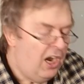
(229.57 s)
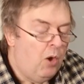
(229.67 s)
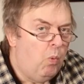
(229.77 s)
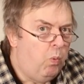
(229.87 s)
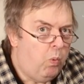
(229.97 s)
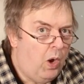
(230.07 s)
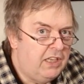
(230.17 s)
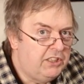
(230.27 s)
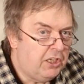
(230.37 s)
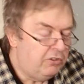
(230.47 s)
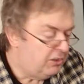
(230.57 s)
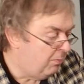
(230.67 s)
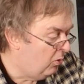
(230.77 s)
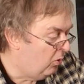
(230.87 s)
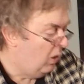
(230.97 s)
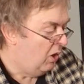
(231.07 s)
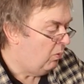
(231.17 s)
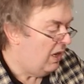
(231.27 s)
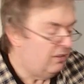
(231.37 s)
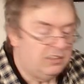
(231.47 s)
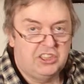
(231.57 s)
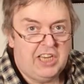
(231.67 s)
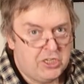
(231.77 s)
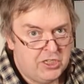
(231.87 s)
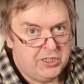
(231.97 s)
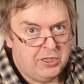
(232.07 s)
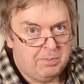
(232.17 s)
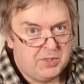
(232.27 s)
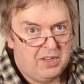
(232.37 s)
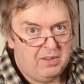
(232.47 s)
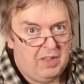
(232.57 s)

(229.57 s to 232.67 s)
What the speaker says: Why so small? Well, extension tubes.